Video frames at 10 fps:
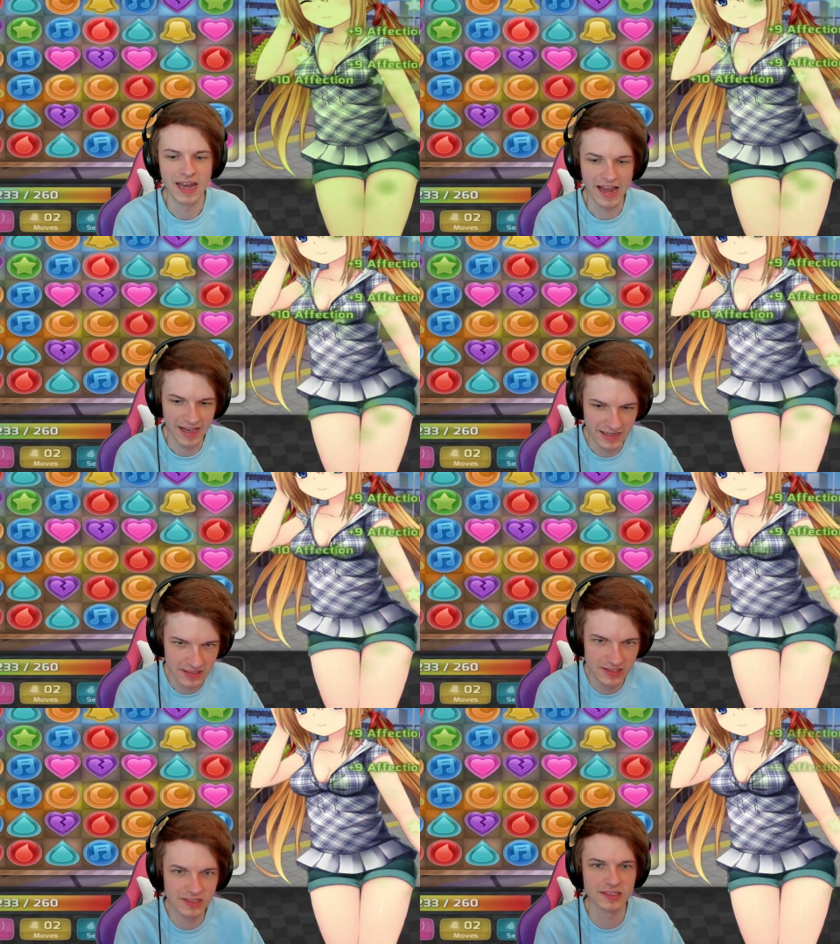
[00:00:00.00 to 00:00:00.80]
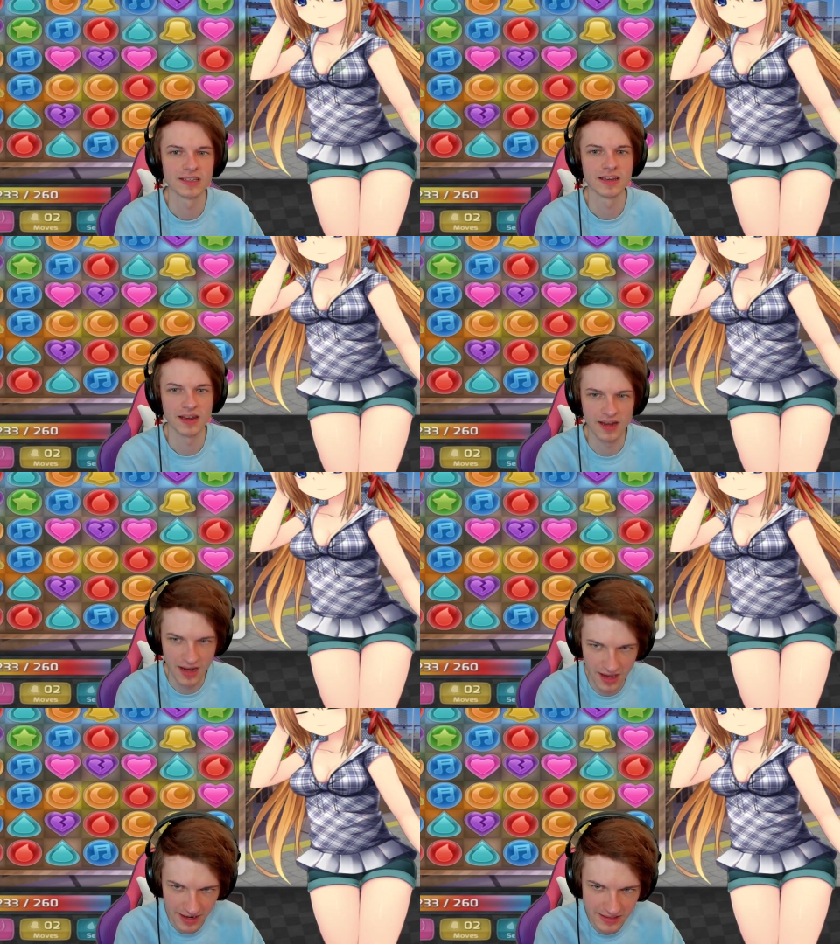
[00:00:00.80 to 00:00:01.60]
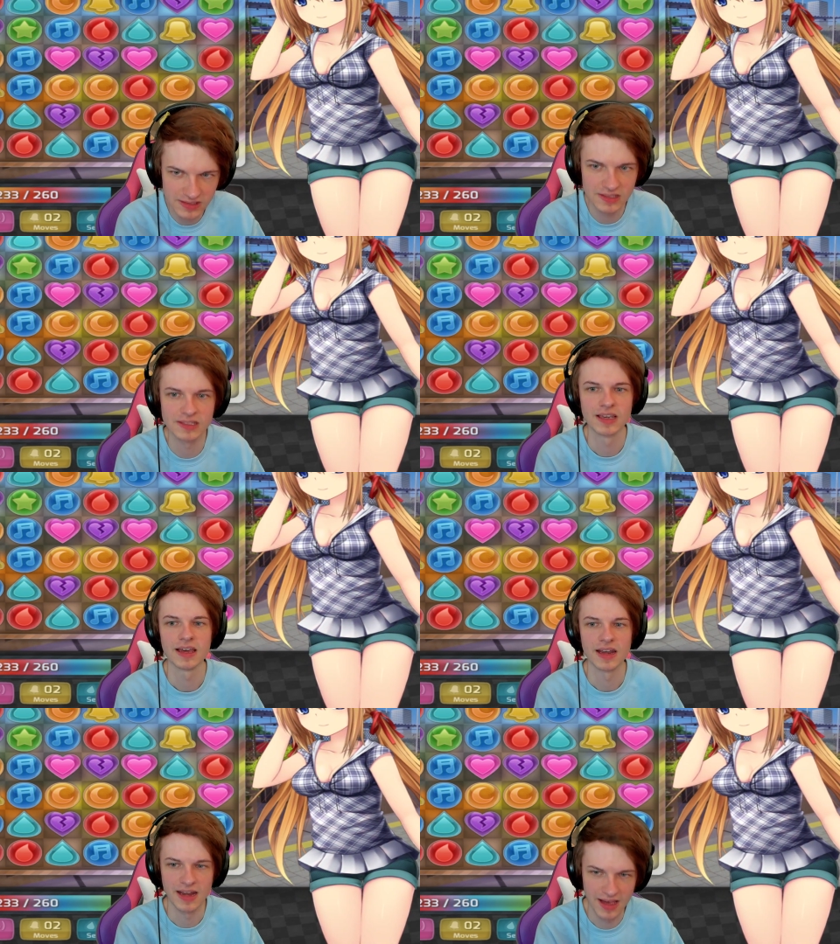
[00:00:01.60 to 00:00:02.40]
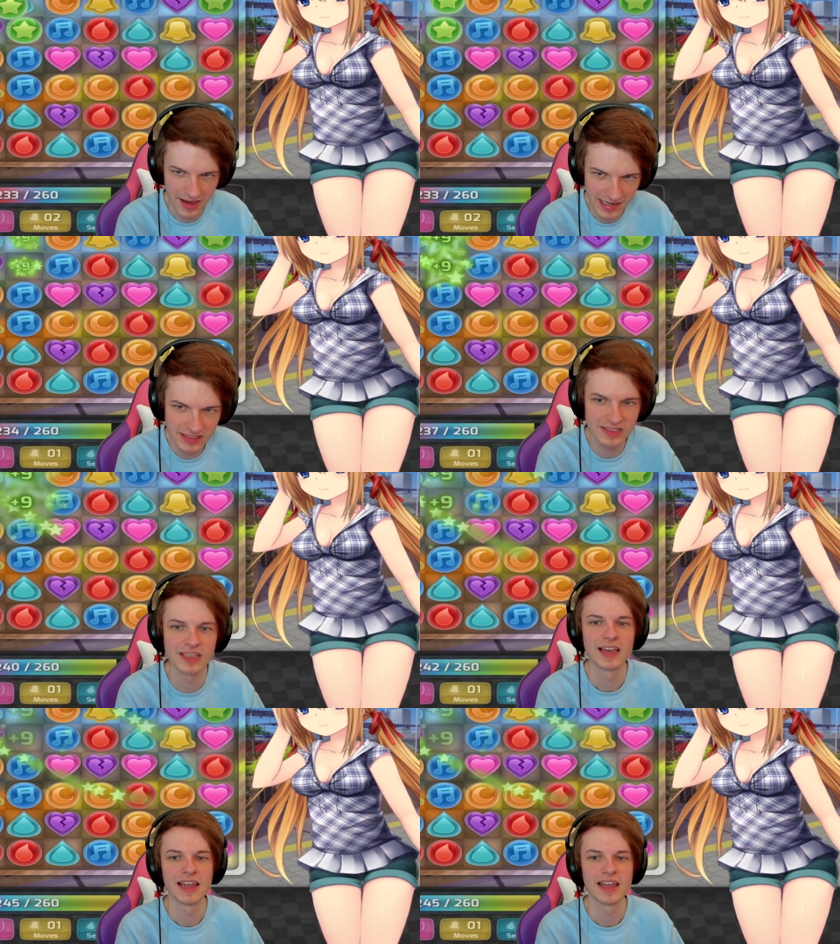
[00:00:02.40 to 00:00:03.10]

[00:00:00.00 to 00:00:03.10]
Nice. Nice. Nice.